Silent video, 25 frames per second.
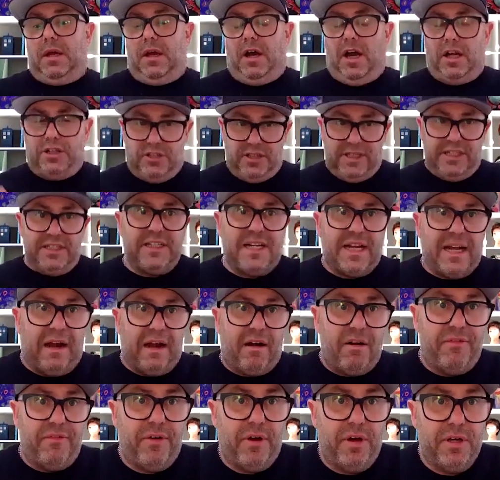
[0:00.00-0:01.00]
I do need to
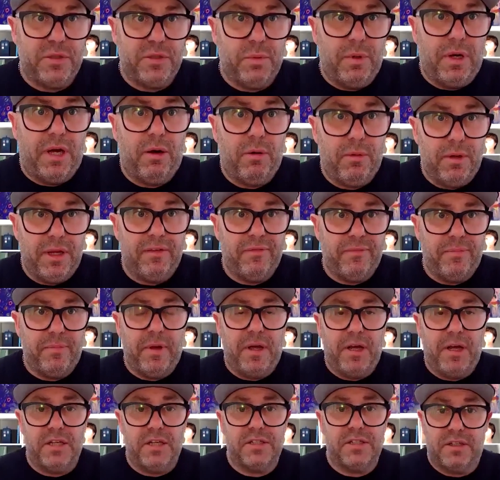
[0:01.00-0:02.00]
clarify as well,
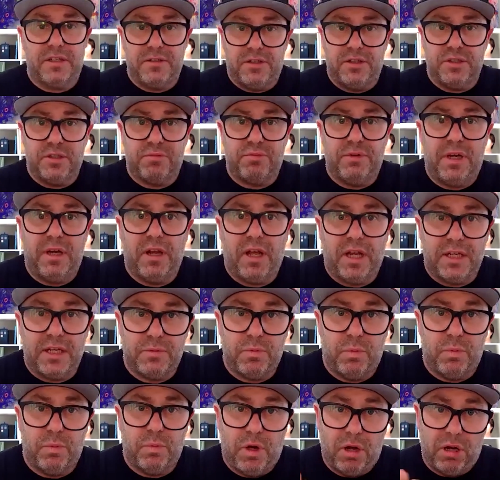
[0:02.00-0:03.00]
because I just realised
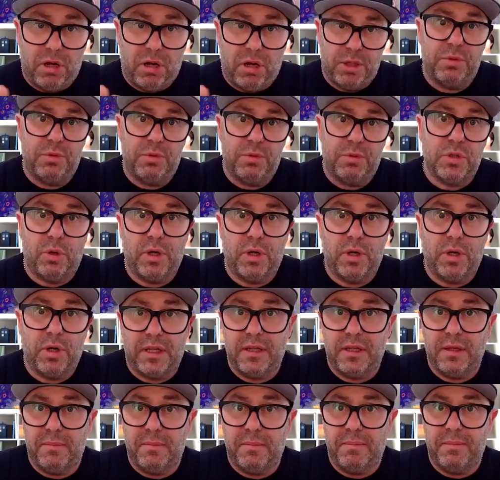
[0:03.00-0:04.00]
while you were
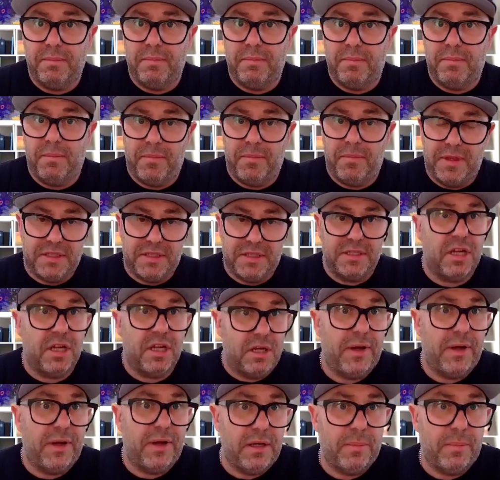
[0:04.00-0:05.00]
talking that this is
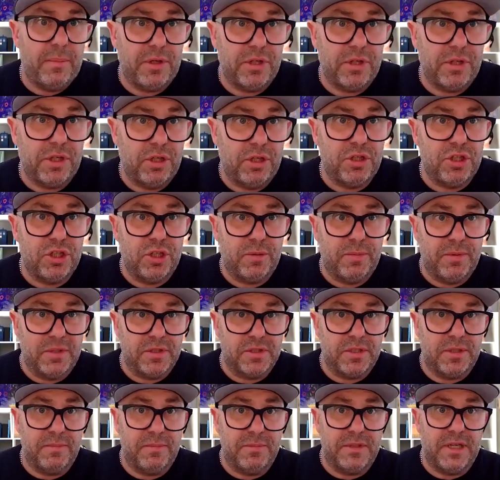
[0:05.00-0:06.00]
going to end up on YouTube
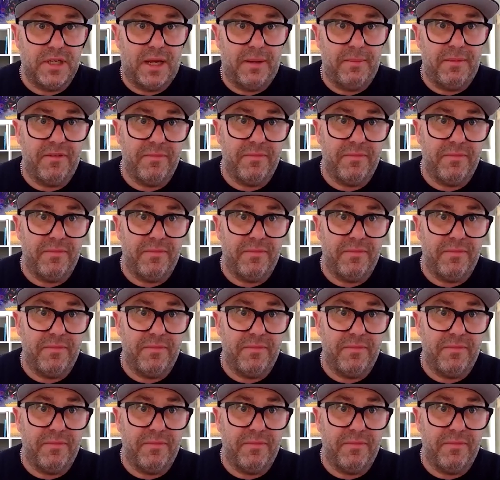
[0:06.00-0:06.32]
at some time.